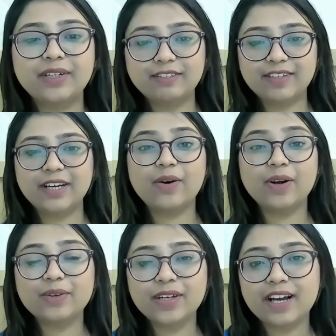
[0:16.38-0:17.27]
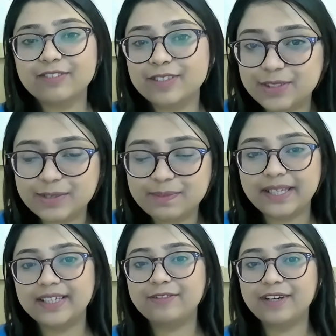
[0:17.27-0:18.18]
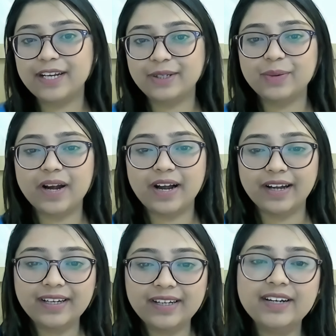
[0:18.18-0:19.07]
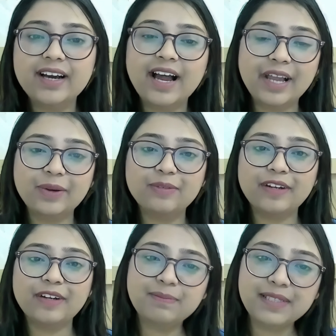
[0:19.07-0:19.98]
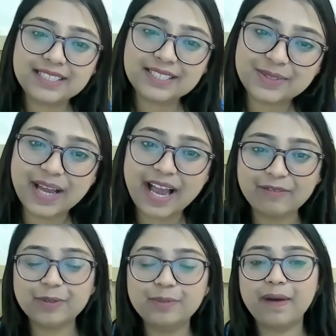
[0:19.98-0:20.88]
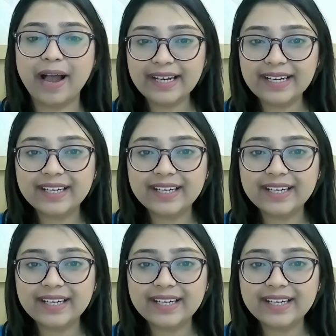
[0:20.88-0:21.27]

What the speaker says: good evening, or good afternoon, depending where you are. I am very pleased to have you back.